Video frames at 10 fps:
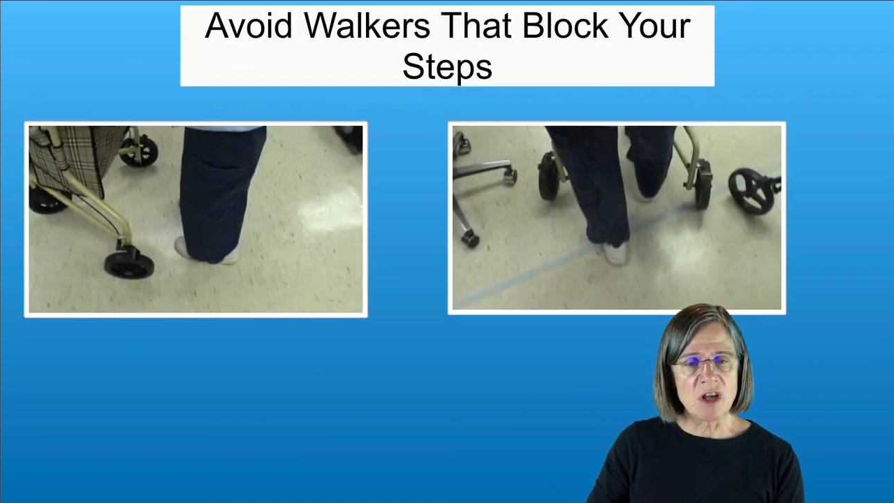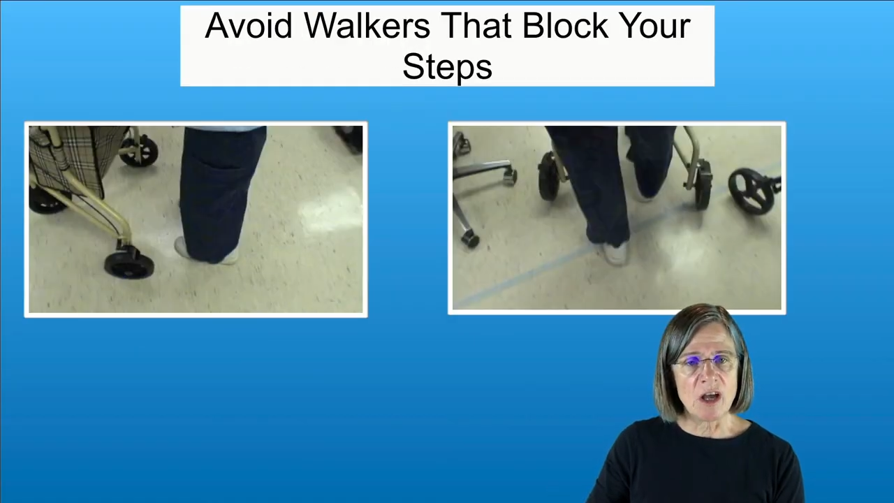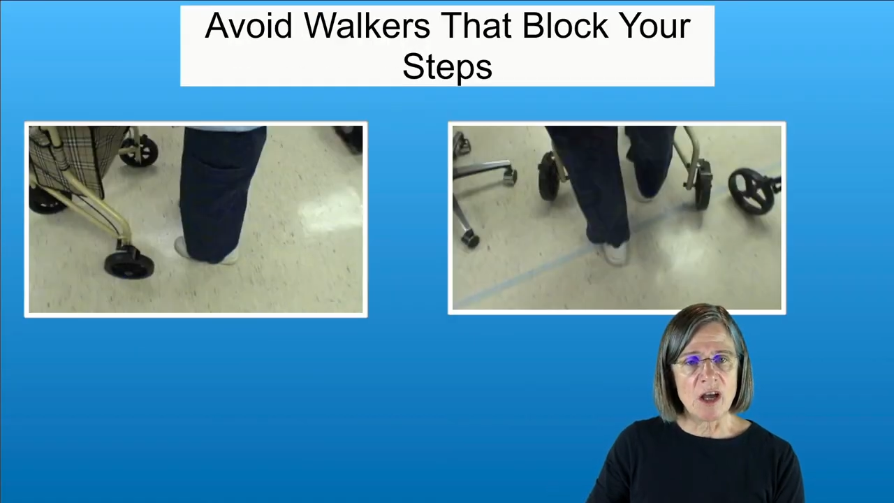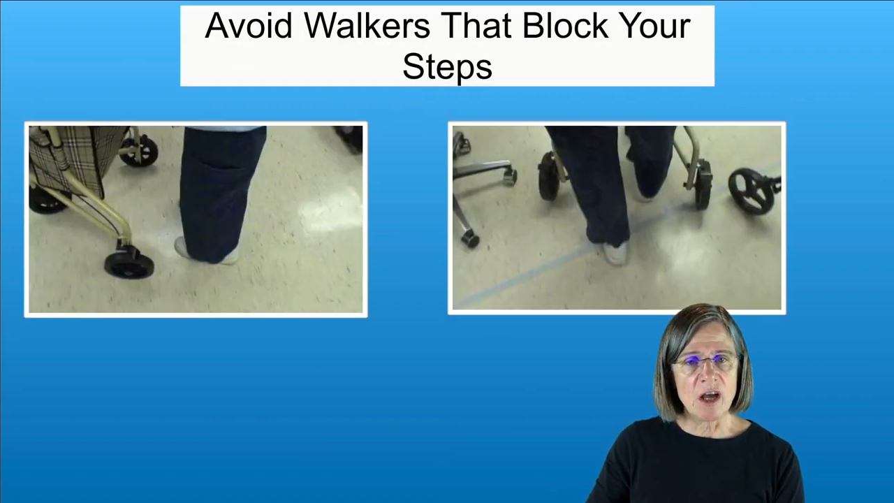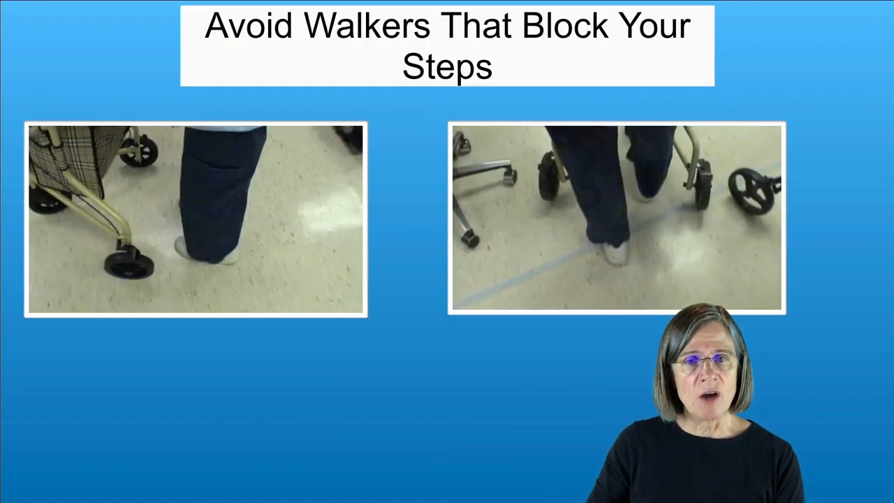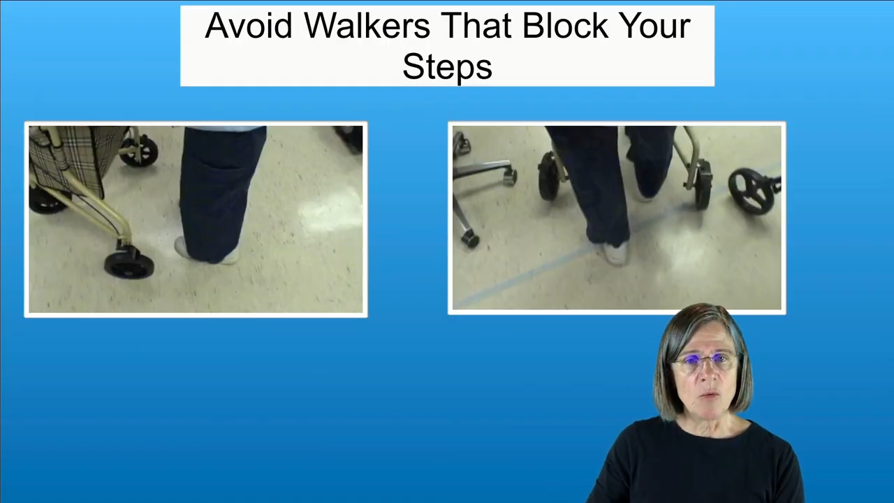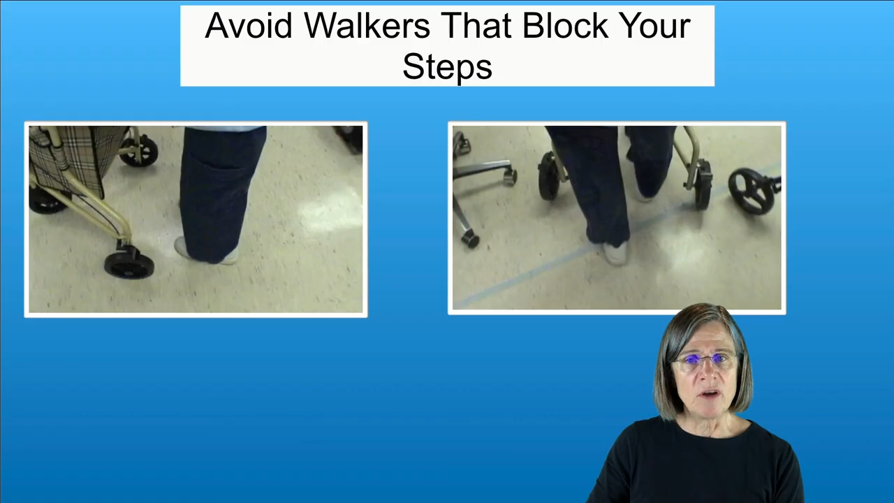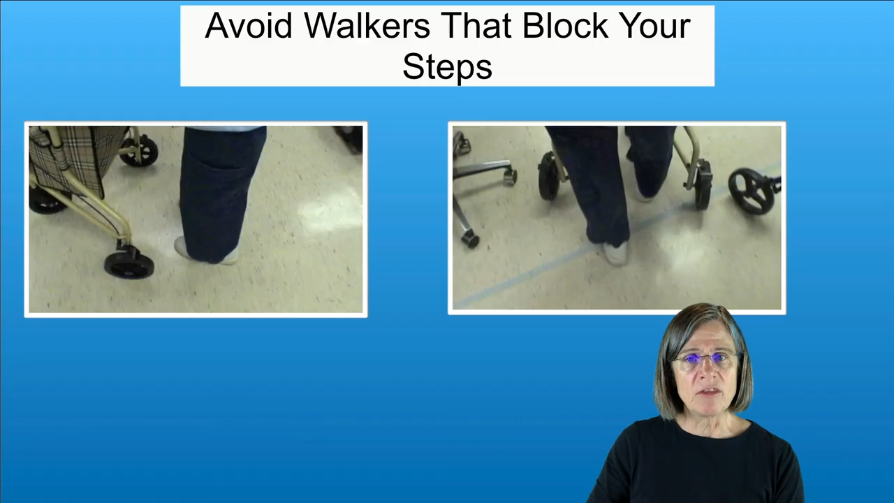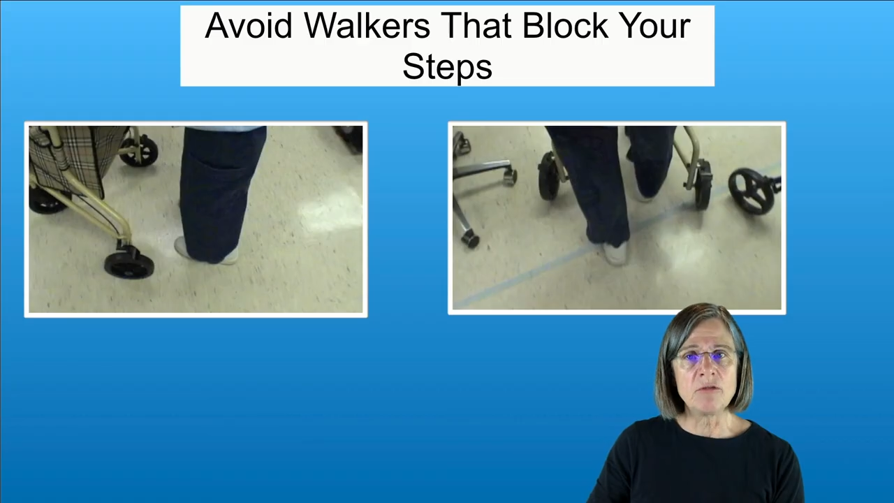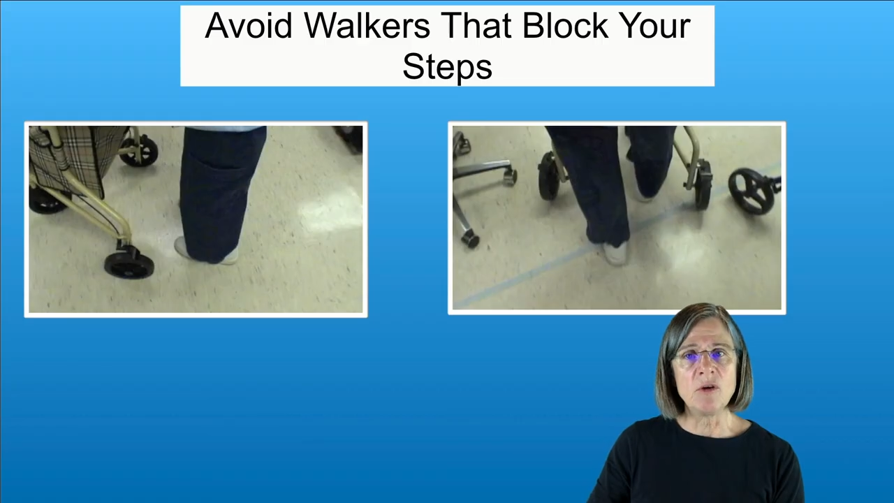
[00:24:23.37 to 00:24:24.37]

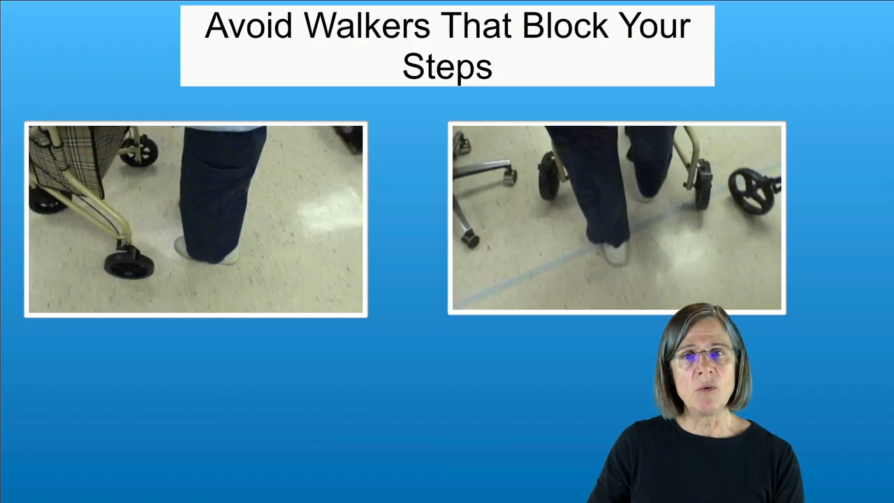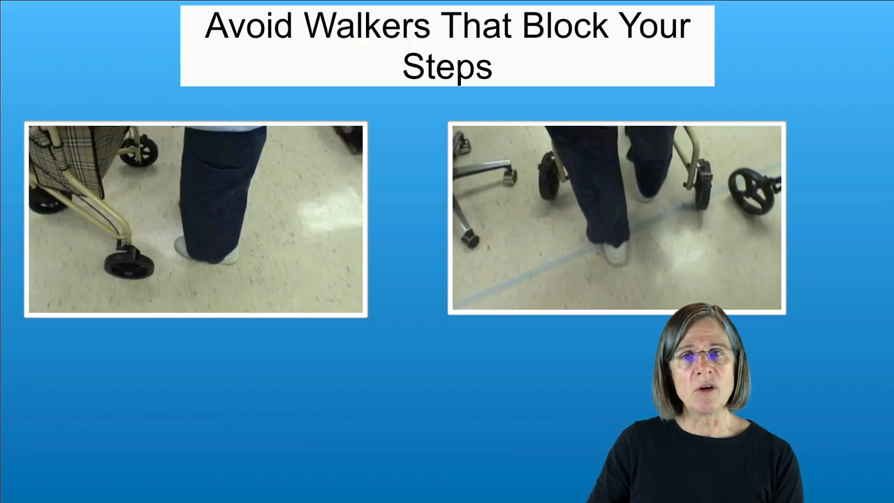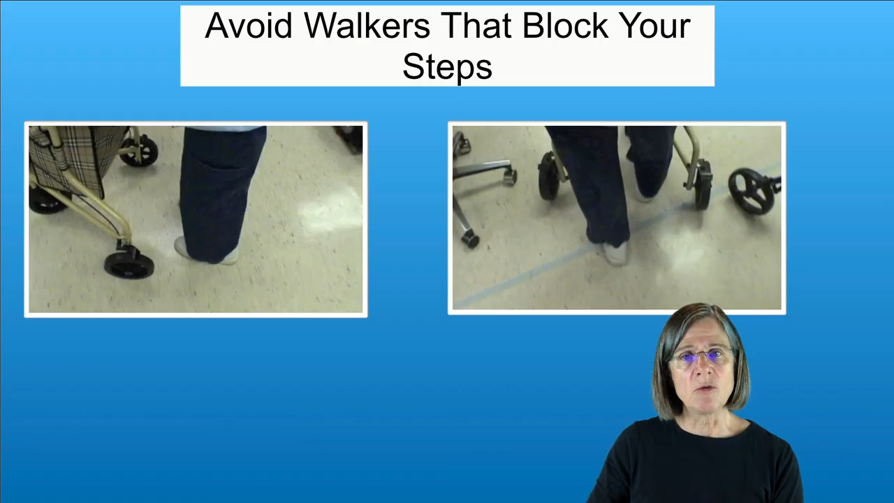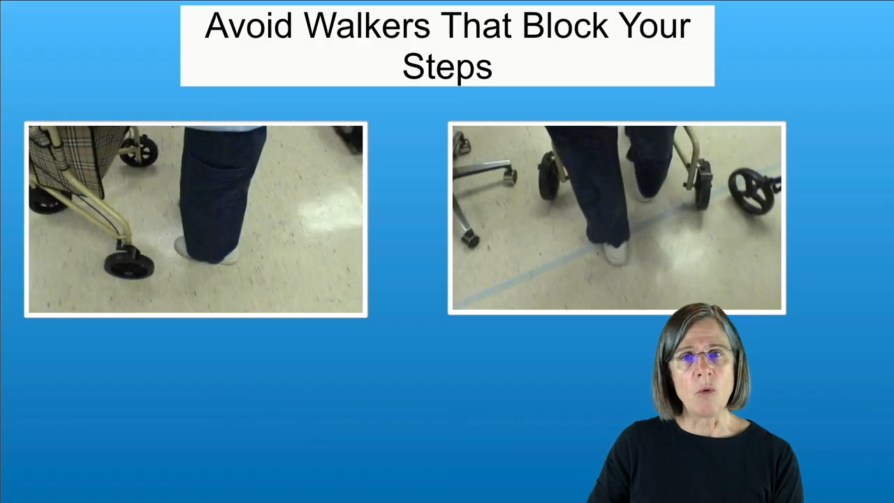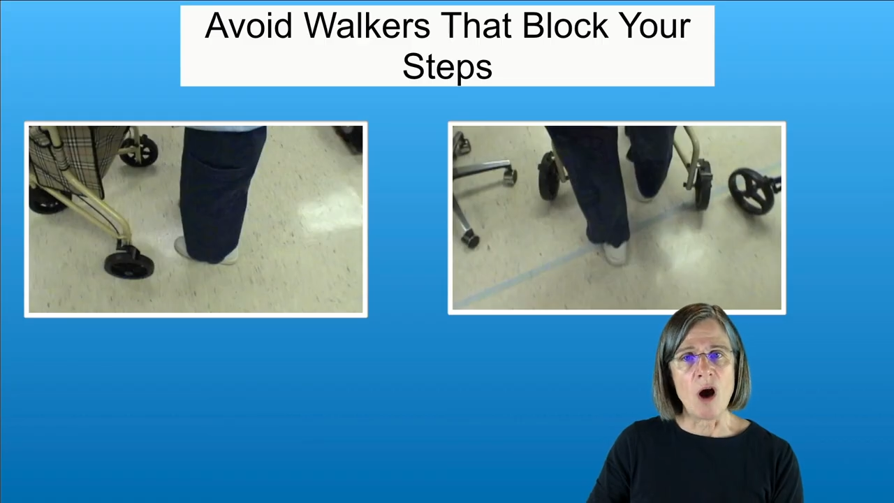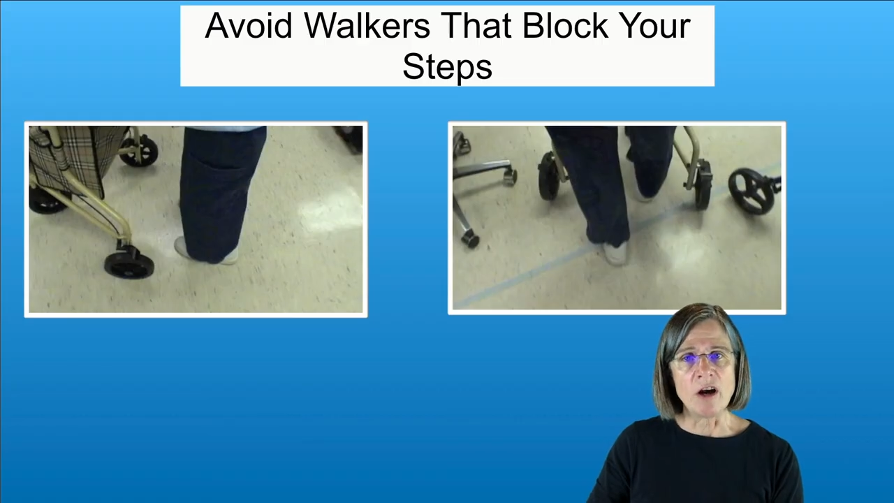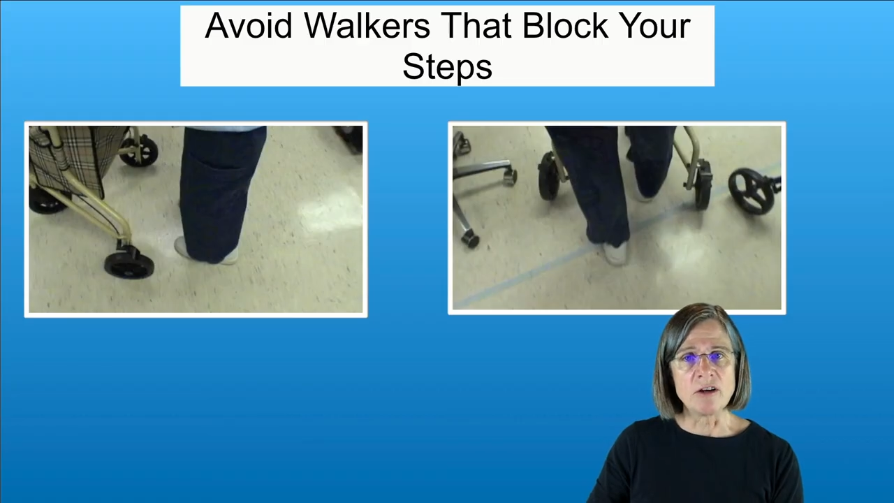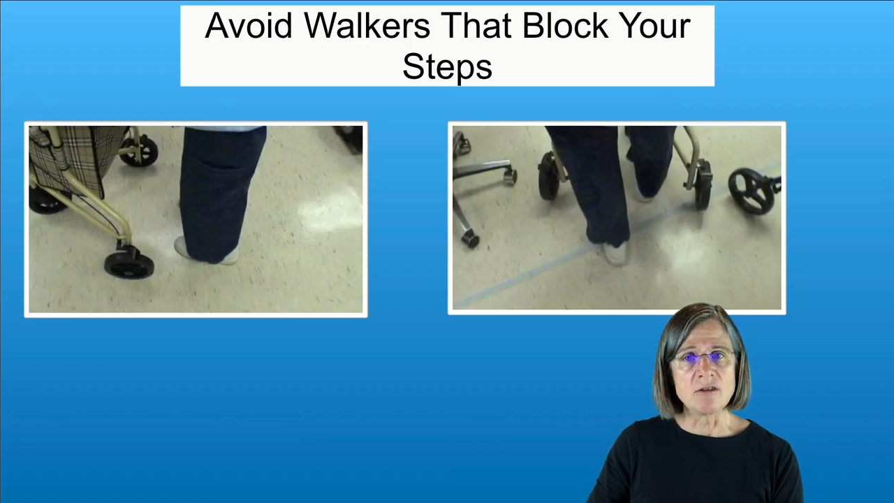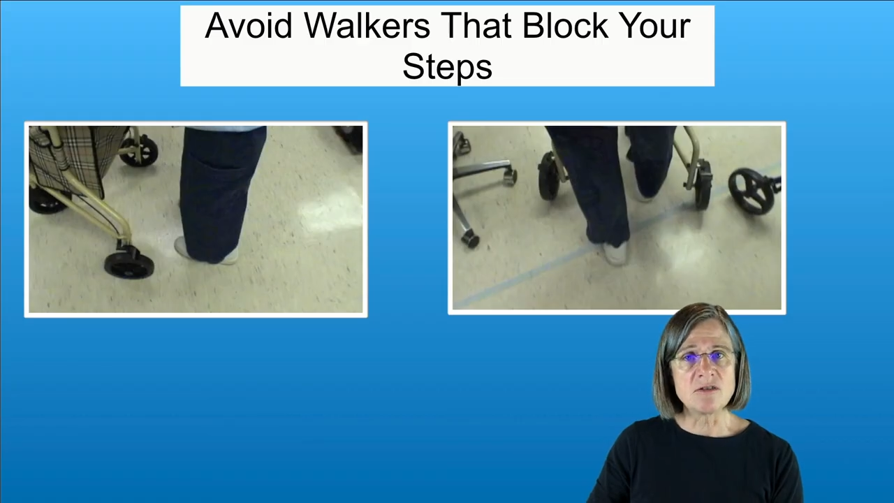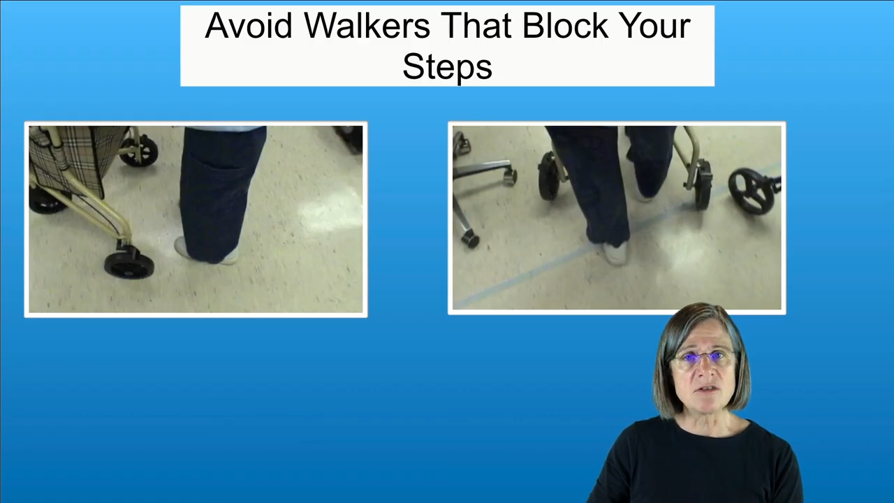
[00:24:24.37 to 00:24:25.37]
with three-wheeled
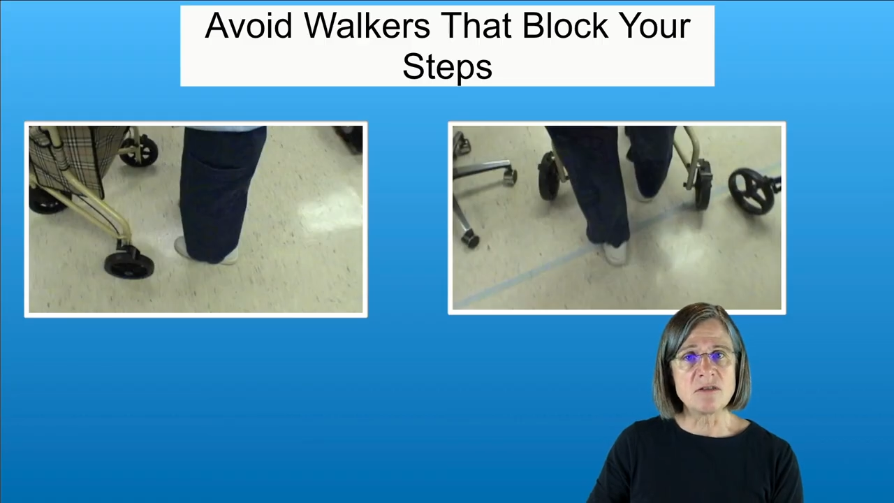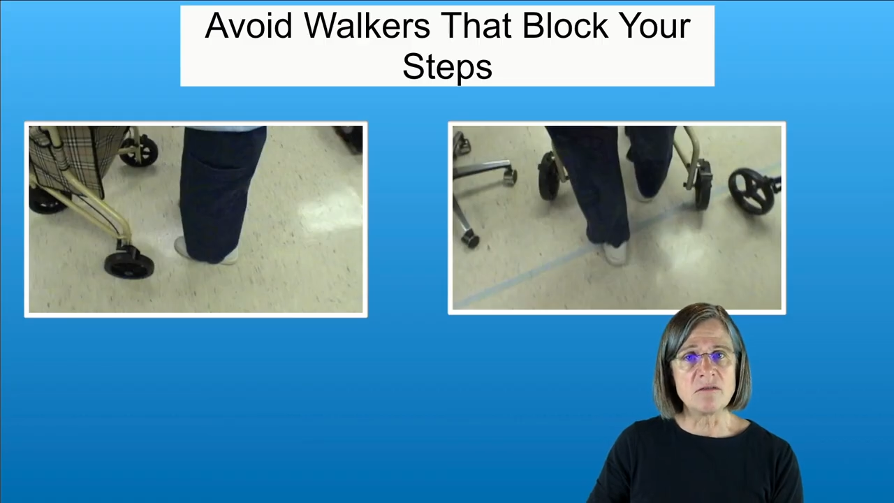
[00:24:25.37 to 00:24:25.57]
walkers